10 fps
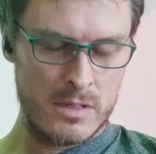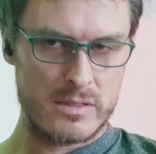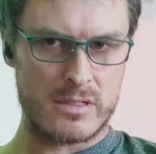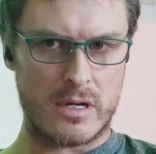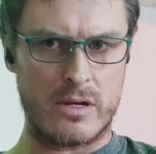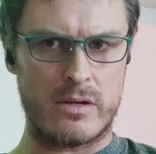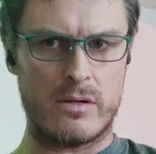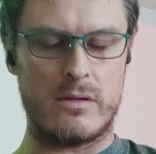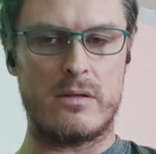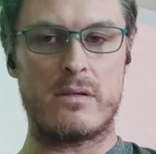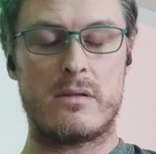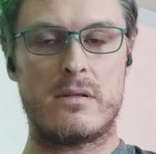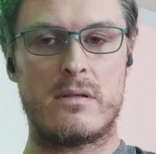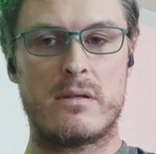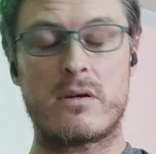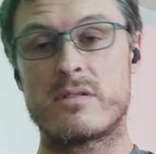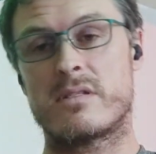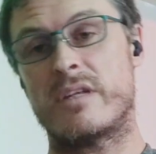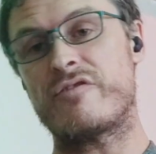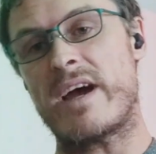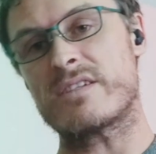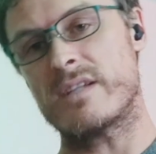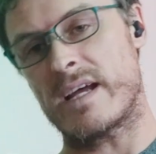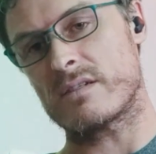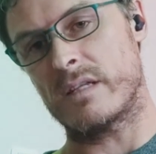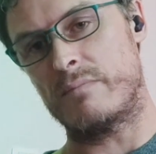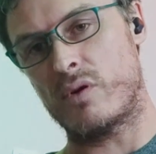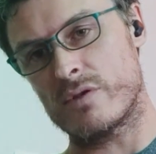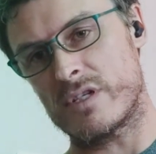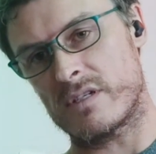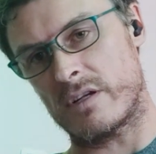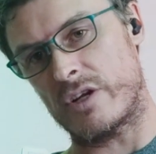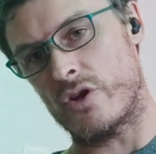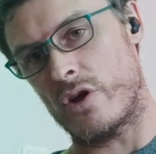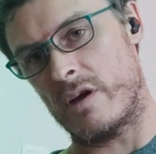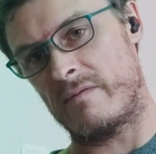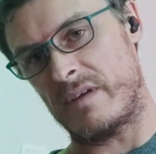So because the traction actually pushes on a nerve